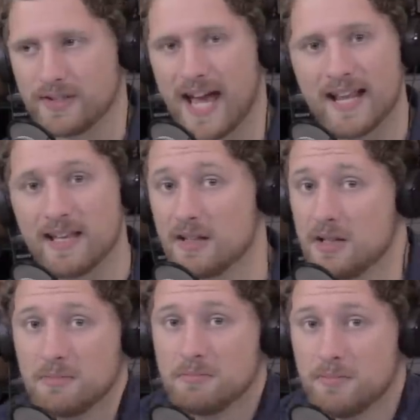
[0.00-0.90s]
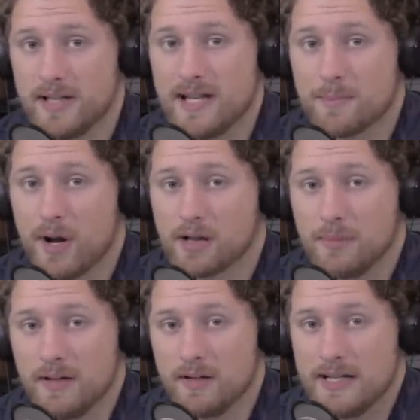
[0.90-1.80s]
Teddy, he impressed
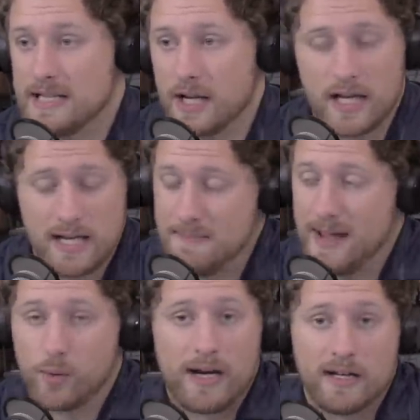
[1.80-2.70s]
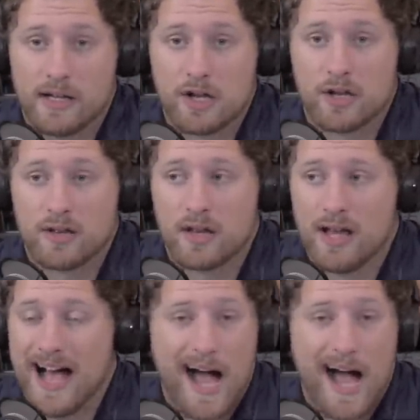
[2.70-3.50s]
me. He did it. He made great decisions.